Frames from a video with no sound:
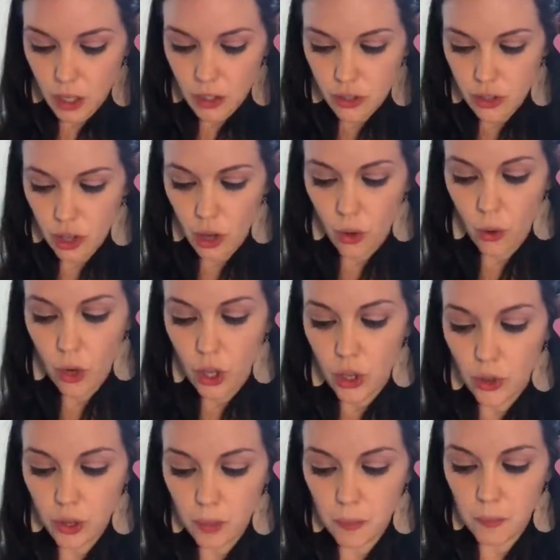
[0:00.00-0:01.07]
So
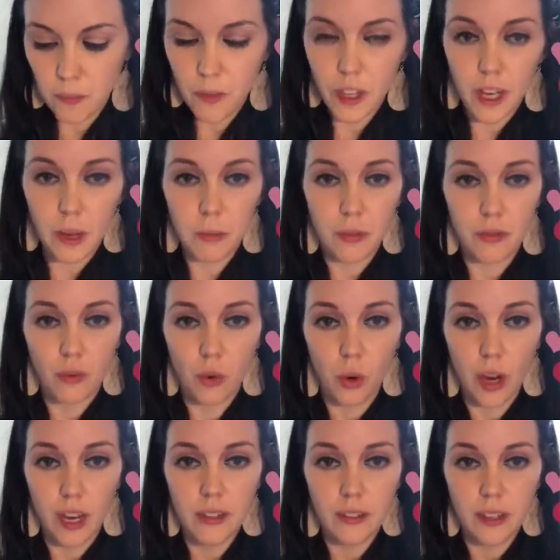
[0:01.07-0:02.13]
you can fit up to 4
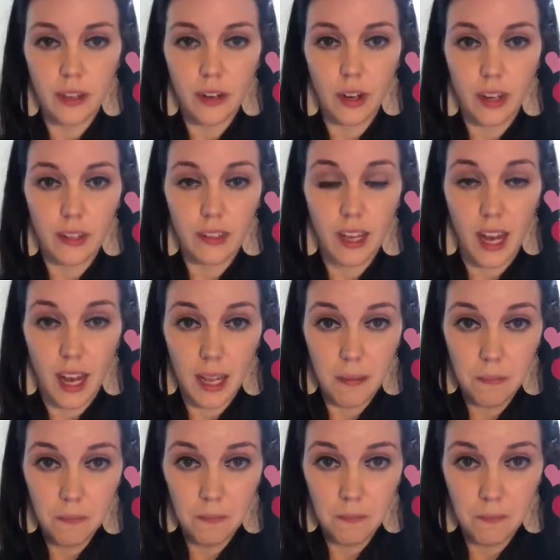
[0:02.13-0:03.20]
eggs in here at a time.